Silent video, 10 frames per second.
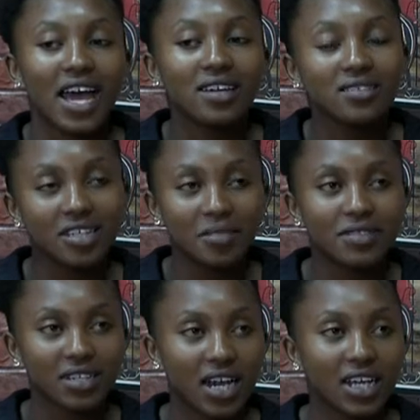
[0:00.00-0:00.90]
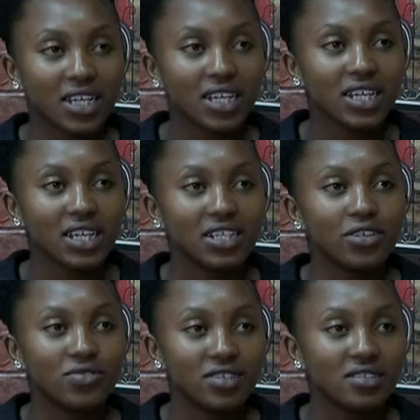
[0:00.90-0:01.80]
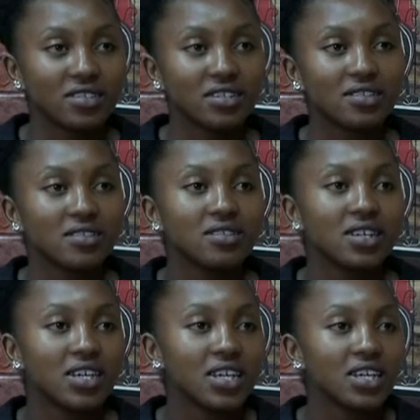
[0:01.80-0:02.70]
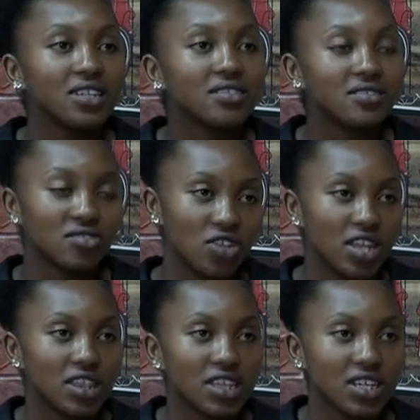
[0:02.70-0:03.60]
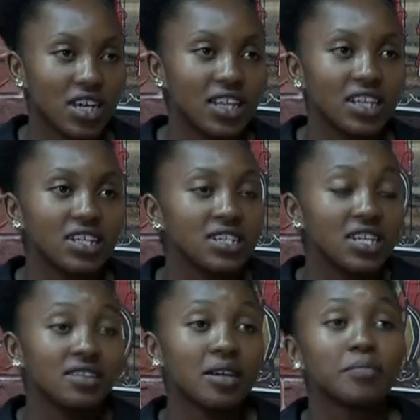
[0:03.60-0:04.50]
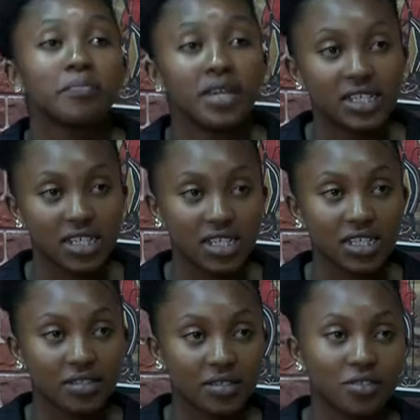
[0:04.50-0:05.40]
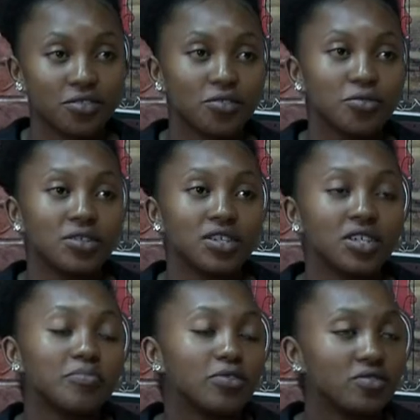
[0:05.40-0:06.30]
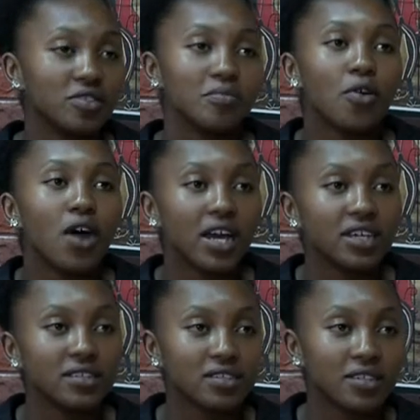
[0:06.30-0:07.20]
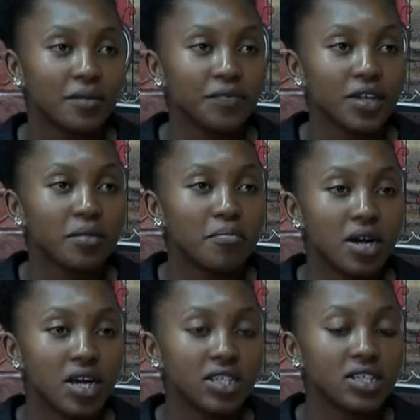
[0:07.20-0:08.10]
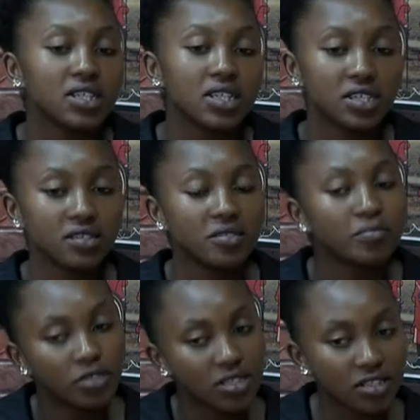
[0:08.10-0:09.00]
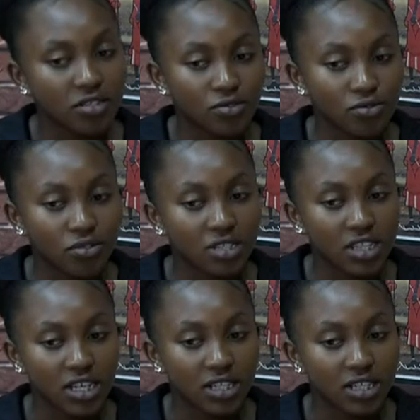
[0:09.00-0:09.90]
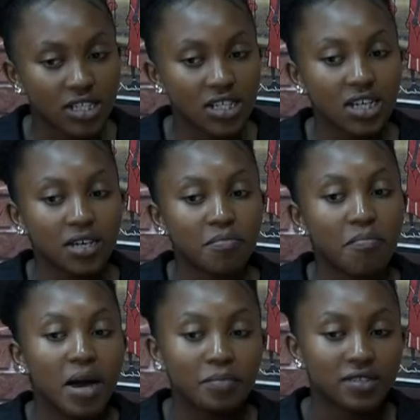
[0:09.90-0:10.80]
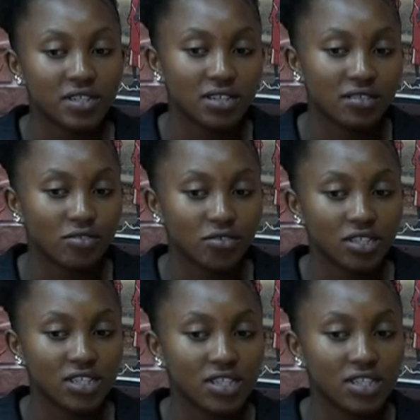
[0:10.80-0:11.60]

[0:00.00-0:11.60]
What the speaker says: ice keeps cracking, it loses its strength, and then it ends up melting. So we keep losing more ice. But it is important to note that MAPS does not